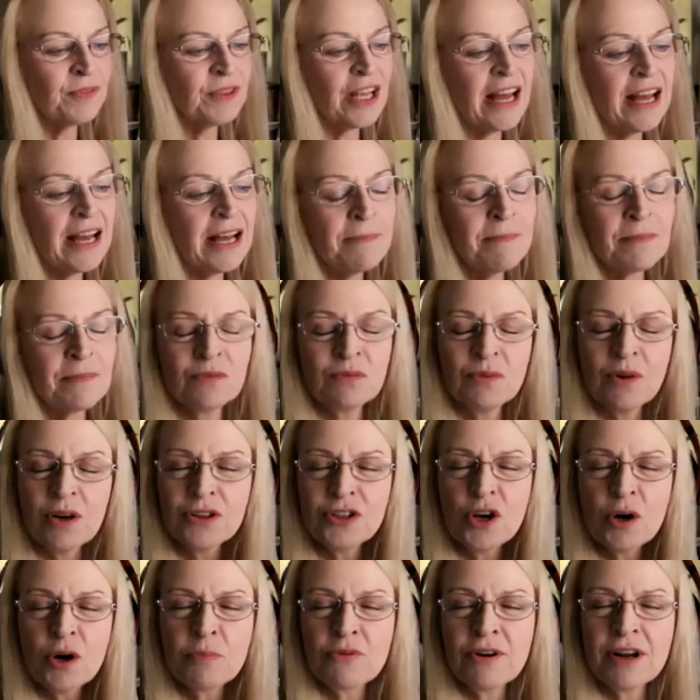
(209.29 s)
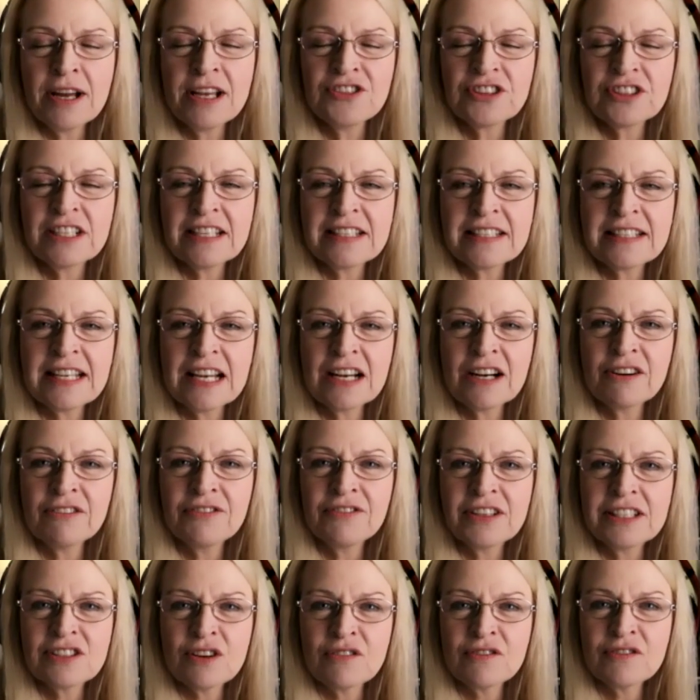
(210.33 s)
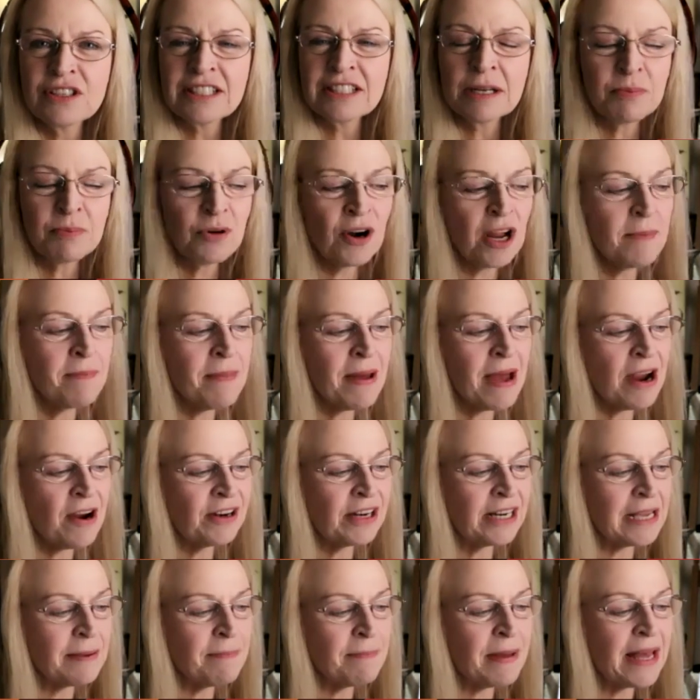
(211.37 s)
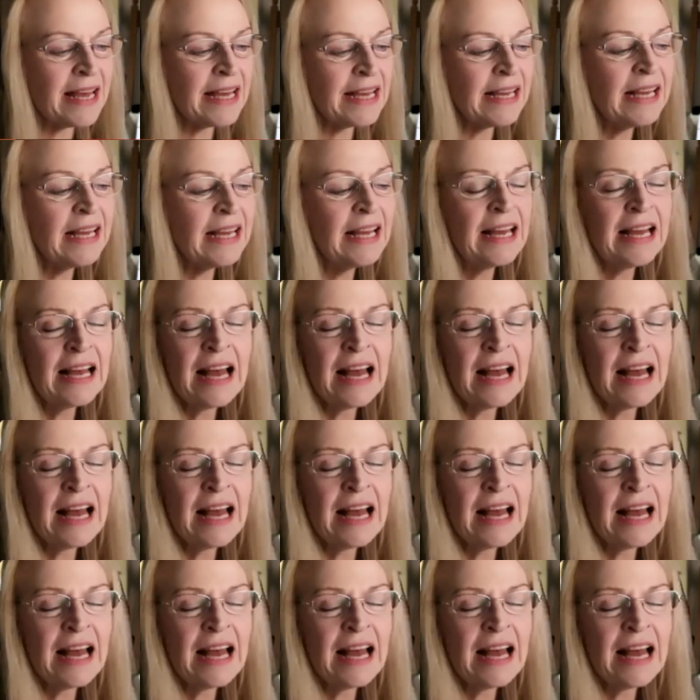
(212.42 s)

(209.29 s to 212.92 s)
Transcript: While the operation itself is obviously primarily me,